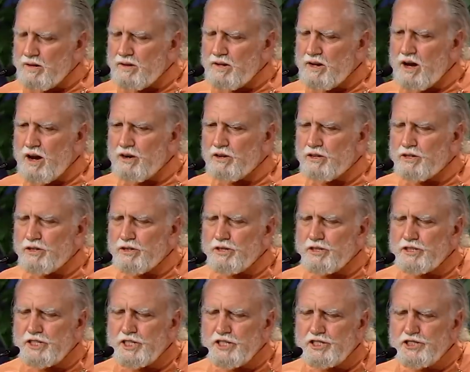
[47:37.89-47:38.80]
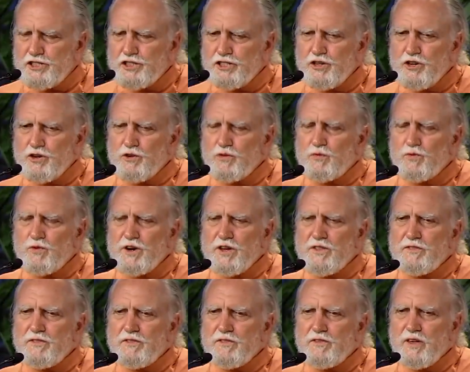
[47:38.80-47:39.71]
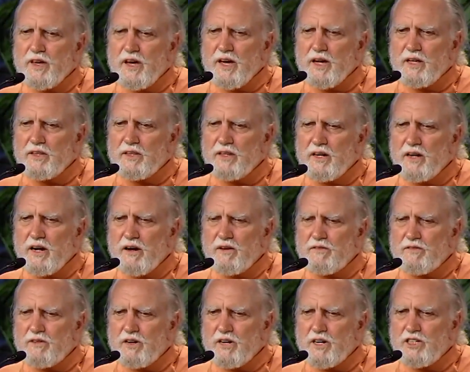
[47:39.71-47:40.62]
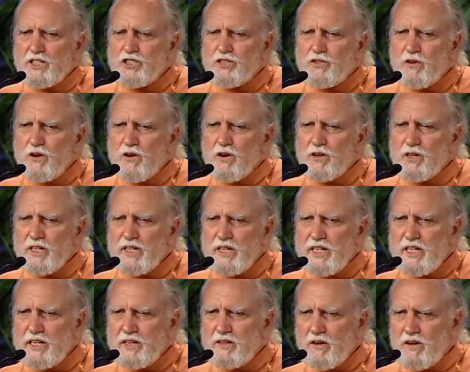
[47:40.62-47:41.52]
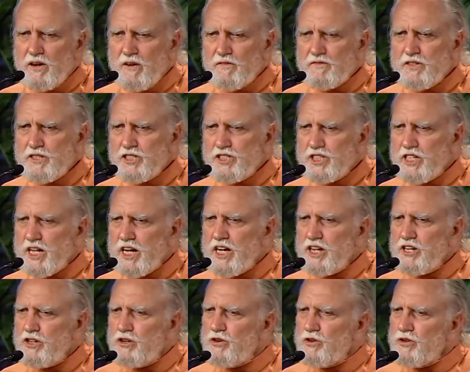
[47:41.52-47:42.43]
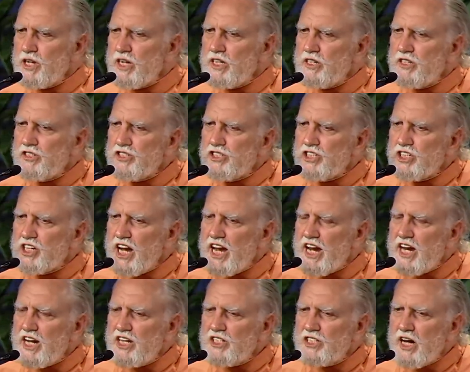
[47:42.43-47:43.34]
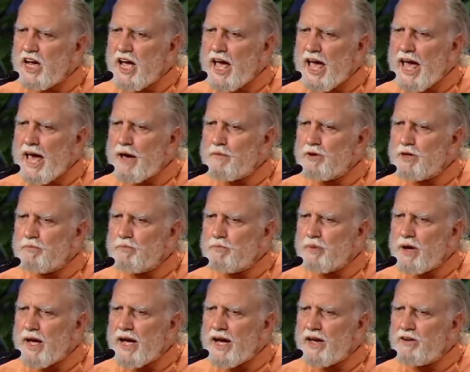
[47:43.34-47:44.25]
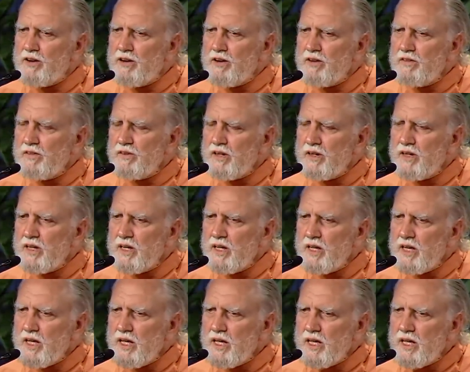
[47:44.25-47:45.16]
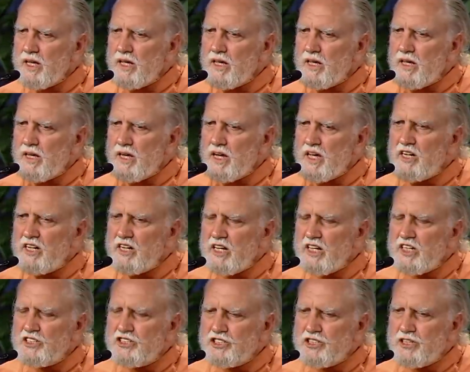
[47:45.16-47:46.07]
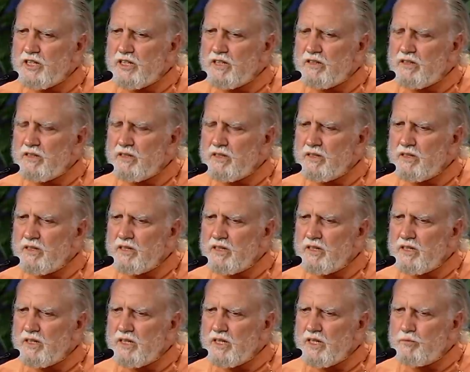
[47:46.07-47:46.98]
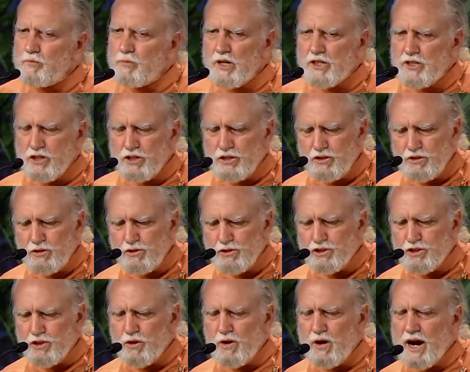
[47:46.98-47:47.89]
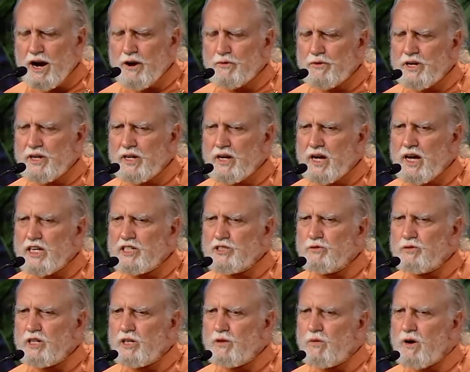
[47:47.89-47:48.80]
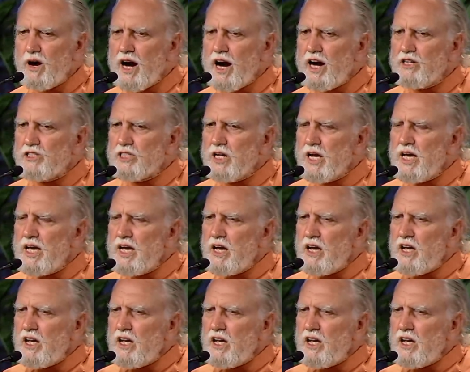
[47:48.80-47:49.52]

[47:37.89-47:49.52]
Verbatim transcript: Now, Guruji showed one thing there very strongly. He had often said you can change a habit pattern in an instant, but to do so, I realize, requires